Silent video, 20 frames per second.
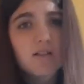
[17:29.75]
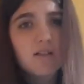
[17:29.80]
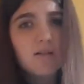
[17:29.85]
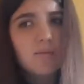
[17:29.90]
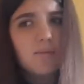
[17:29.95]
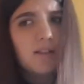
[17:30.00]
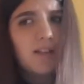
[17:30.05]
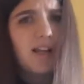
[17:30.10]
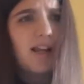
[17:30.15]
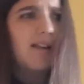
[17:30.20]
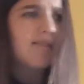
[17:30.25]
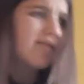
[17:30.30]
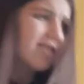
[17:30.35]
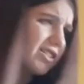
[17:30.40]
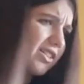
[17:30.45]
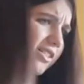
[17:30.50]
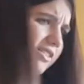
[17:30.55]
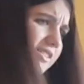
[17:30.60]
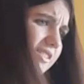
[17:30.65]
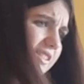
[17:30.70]
But then Edward
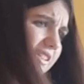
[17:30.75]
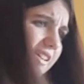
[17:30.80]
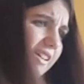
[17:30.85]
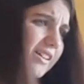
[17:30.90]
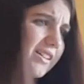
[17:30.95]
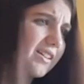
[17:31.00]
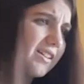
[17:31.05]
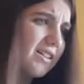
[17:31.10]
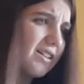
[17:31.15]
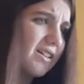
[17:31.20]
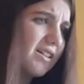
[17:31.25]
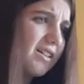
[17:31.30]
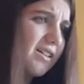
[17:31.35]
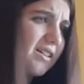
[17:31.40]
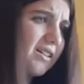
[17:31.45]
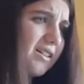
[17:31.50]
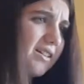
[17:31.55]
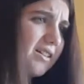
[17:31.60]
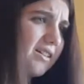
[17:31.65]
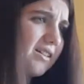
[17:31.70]
got sick,
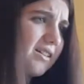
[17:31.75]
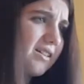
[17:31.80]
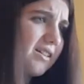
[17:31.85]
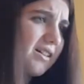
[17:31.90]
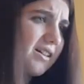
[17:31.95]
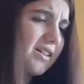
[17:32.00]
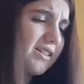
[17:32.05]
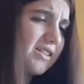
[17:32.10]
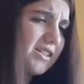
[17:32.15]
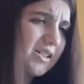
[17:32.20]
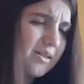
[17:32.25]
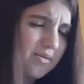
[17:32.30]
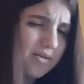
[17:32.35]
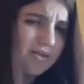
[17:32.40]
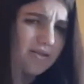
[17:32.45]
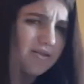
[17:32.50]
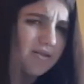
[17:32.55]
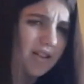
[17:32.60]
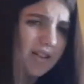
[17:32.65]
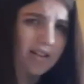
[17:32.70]
and she
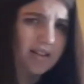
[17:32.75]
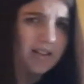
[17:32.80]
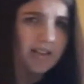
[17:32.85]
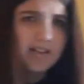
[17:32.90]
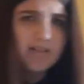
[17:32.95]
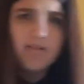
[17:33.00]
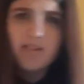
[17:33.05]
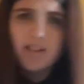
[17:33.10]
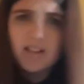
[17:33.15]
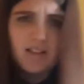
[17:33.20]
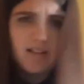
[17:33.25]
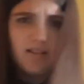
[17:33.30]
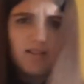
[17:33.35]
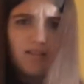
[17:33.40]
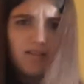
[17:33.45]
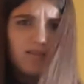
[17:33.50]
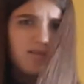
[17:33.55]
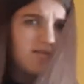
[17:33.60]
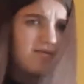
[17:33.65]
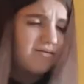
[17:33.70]
was suddenly
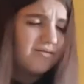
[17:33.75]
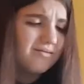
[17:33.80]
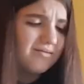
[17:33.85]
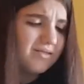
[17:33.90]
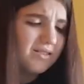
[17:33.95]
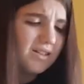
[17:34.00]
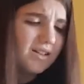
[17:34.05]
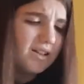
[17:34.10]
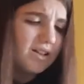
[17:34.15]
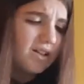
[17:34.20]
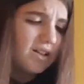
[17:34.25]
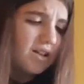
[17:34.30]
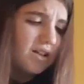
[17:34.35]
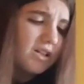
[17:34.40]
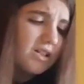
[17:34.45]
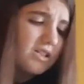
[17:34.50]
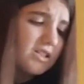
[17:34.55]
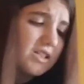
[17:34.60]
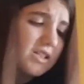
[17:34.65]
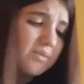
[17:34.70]
queen.
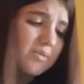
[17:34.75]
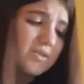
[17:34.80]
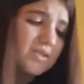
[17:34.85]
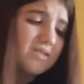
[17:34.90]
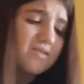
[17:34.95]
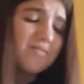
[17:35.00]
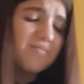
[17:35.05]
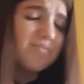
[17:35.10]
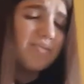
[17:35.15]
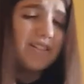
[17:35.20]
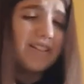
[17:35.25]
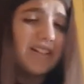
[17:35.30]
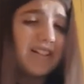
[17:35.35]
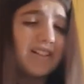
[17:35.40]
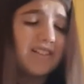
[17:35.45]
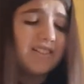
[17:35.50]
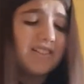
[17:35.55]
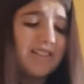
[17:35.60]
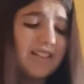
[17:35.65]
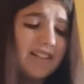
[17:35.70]
She wasn't
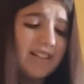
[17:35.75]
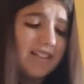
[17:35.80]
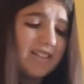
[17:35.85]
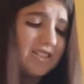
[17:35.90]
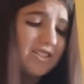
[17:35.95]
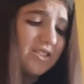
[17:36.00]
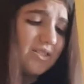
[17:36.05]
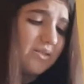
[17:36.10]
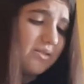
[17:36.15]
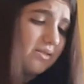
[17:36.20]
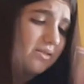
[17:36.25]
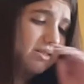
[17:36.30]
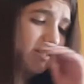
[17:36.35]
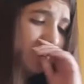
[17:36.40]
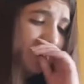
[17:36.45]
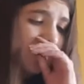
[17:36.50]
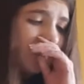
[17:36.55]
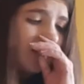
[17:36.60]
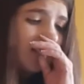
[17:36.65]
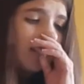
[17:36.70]
politically astute.
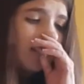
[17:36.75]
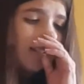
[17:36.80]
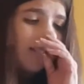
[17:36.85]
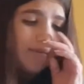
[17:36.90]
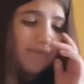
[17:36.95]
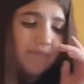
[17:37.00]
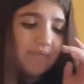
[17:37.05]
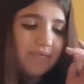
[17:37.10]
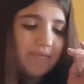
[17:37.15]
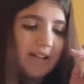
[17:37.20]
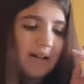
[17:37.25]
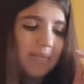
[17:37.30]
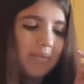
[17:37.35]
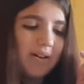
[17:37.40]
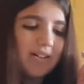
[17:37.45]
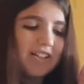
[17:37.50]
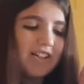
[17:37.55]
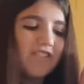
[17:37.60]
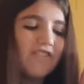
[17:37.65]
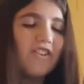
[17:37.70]
She
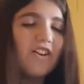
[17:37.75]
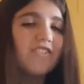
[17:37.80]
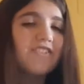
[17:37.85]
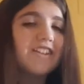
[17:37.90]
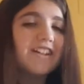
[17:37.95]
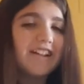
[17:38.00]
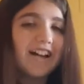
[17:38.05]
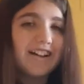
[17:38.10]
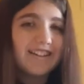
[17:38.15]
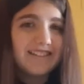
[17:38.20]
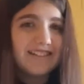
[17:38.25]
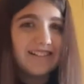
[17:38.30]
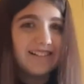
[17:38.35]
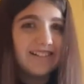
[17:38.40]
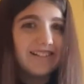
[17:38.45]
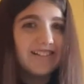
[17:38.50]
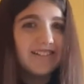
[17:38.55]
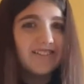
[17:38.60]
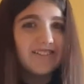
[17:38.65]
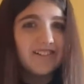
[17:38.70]
appointed 50
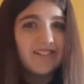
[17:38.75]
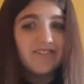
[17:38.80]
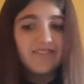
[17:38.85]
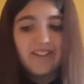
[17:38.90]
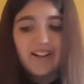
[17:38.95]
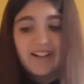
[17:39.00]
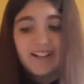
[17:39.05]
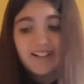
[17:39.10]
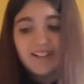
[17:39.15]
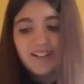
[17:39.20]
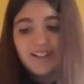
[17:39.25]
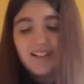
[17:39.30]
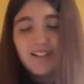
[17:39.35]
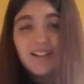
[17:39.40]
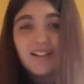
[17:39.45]
councillors during her reign.